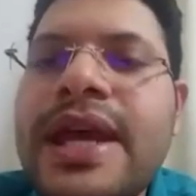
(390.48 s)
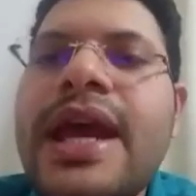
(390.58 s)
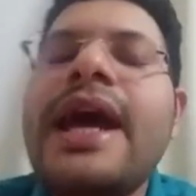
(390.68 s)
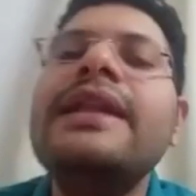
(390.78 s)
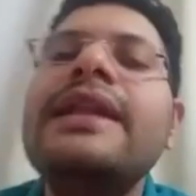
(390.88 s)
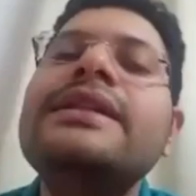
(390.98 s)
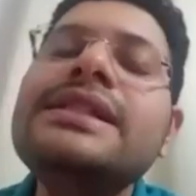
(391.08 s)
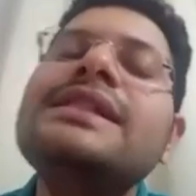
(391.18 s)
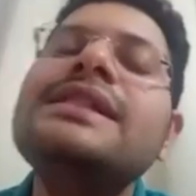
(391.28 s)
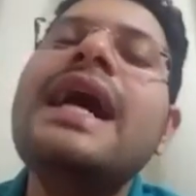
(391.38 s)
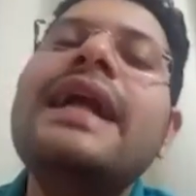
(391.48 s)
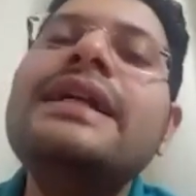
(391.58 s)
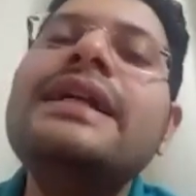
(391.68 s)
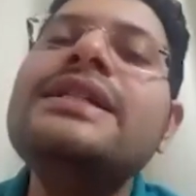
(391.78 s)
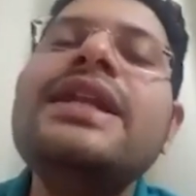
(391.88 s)
And this
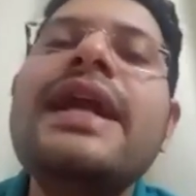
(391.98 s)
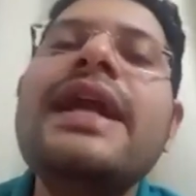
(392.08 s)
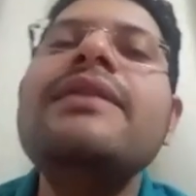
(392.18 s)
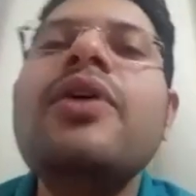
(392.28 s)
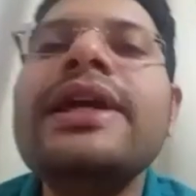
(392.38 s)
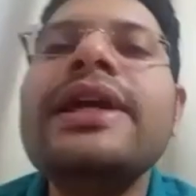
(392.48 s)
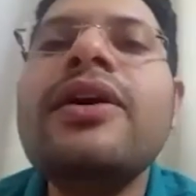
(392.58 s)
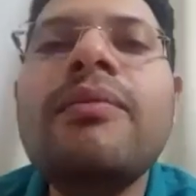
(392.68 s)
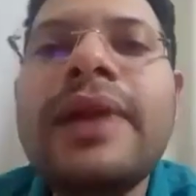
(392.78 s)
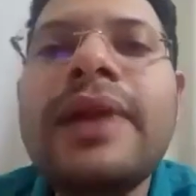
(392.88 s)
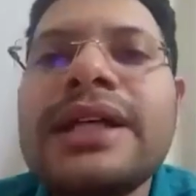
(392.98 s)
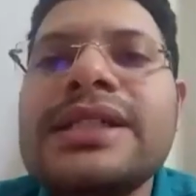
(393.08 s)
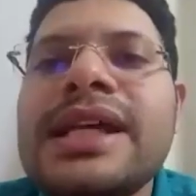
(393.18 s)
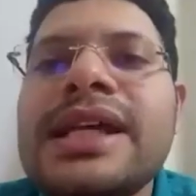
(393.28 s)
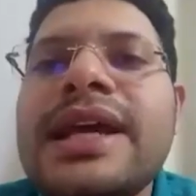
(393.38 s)
antigen antibody
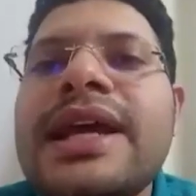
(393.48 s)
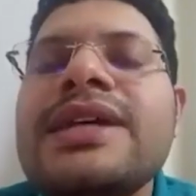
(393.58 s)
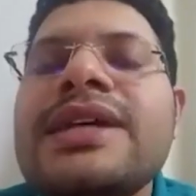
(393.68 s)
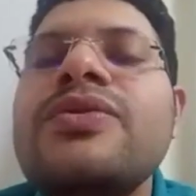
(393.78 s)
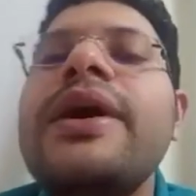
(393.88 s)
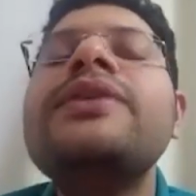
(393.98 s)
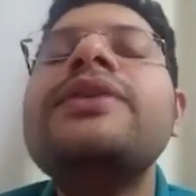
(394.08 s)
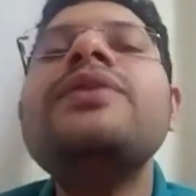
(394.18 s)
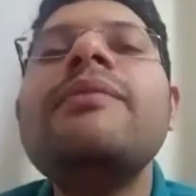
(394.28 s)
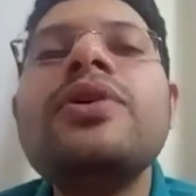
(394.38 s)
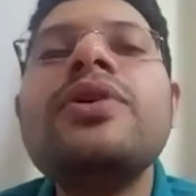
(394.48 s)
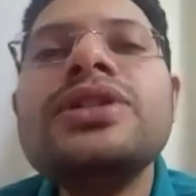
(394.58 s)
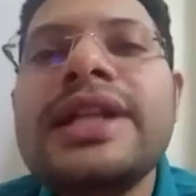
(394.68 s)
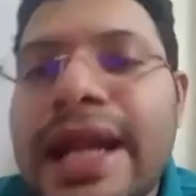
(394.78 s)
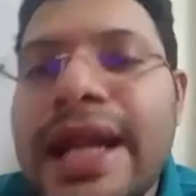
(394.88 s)
complex is going to
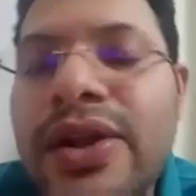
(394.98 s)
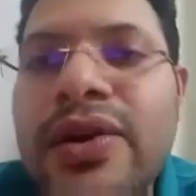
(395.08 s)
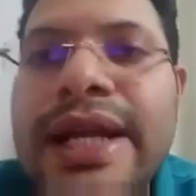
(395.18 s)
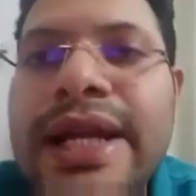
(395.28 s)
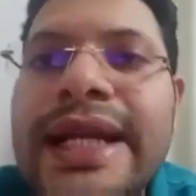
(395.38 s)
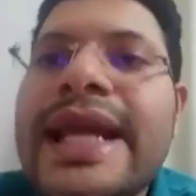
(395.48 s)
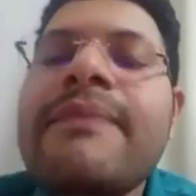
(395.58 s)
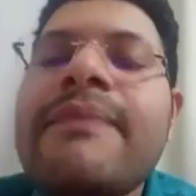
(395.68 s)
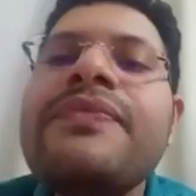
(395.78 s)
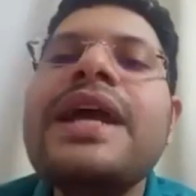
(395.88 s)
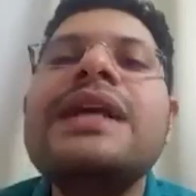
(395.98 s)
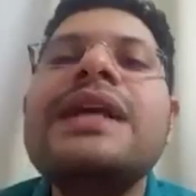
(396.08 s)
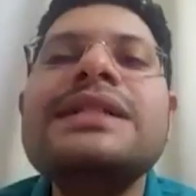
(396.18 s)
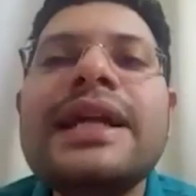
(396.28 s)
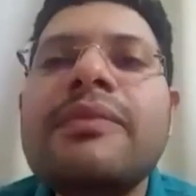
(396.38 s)
deposit in your kidney
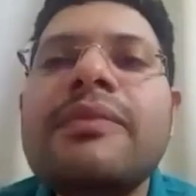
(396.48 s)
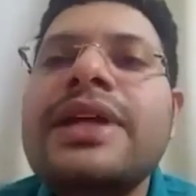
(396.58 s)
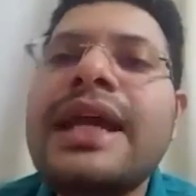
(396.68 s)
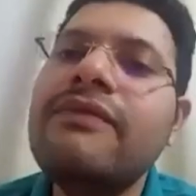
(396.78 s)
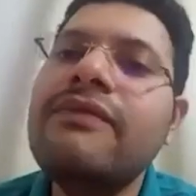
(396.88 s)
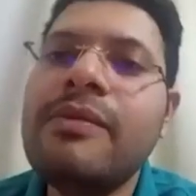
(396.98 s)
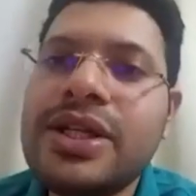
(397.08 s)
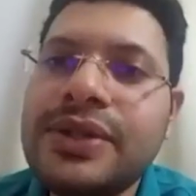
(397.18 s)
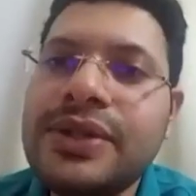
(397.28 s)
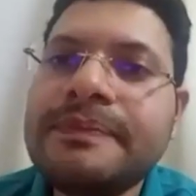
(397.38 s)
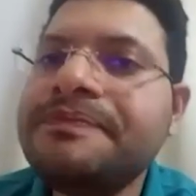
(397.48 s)
and set up the inflammation.